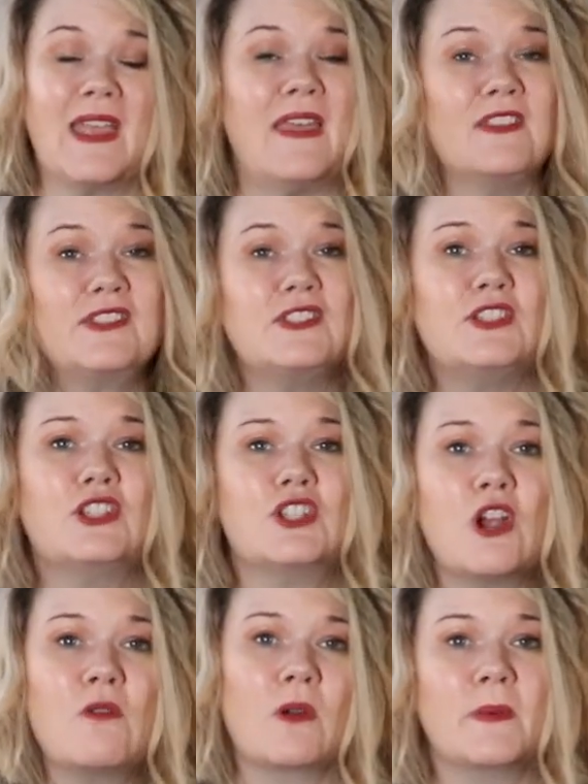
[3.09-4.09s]
and this is the
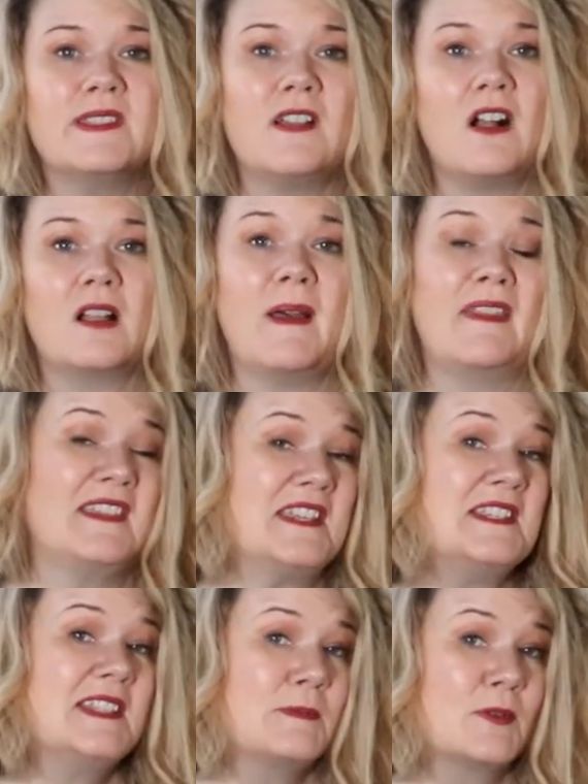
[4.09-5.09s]
show where we talk about
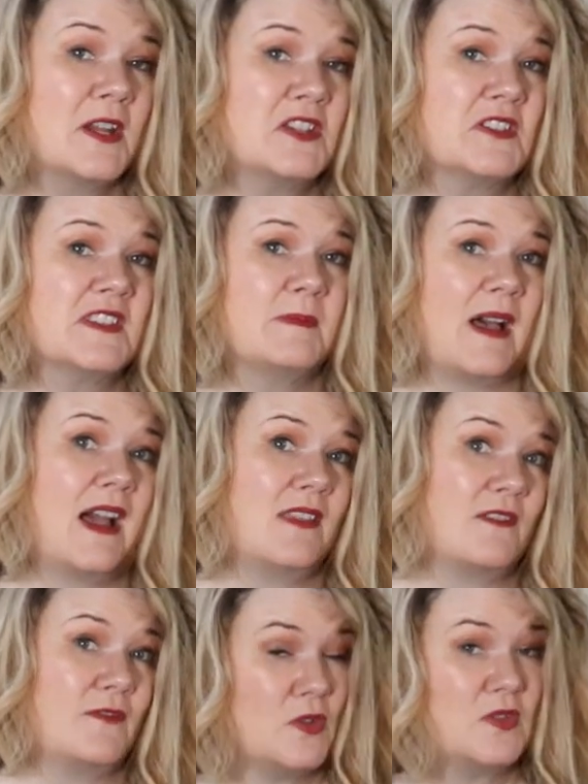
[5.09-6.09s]
the inspirations
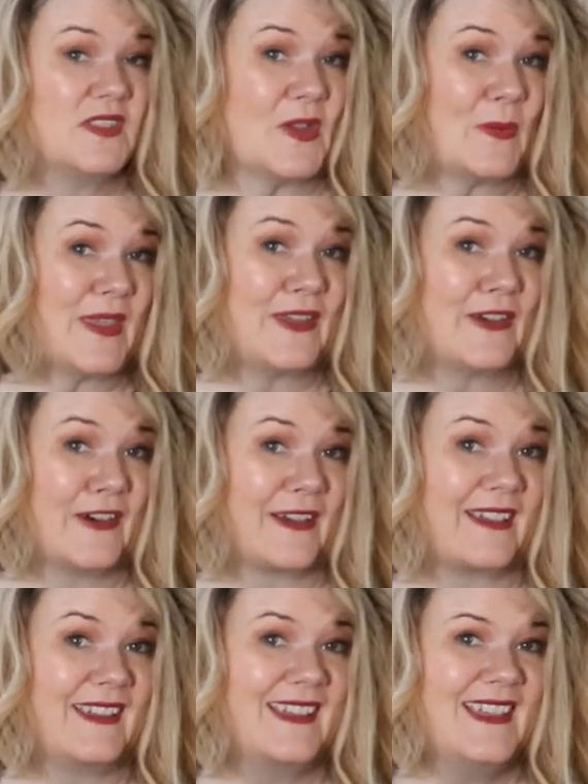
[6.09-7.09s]
behind the foods that we
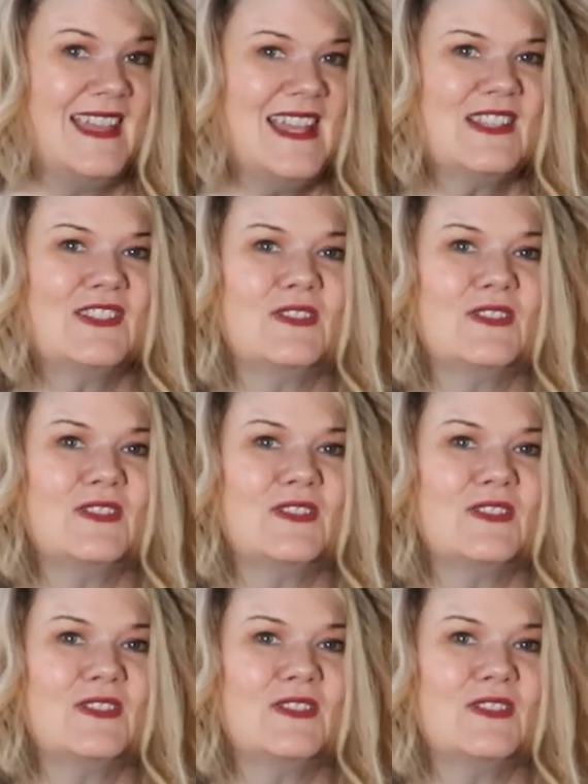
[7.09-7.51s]
cook.